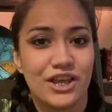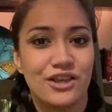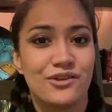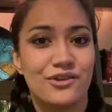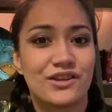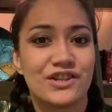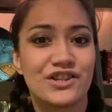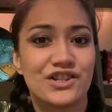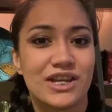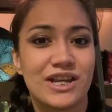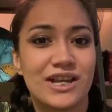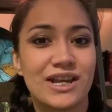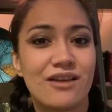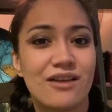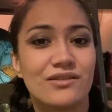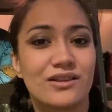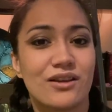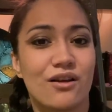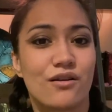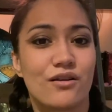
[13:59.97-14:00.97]
you can check
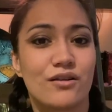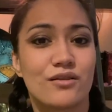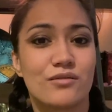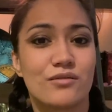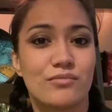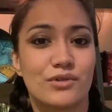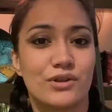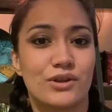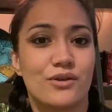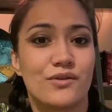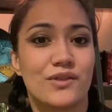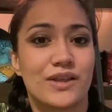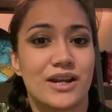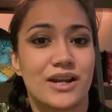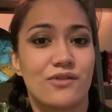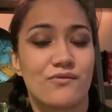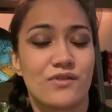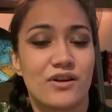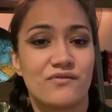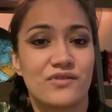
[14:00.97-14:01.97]
out the article below that
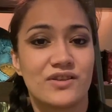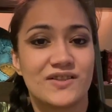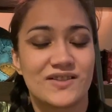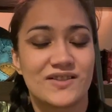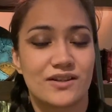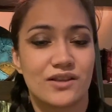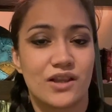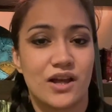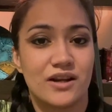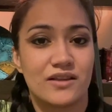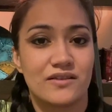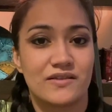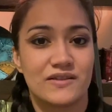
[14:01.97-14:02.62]
I referenced a lot of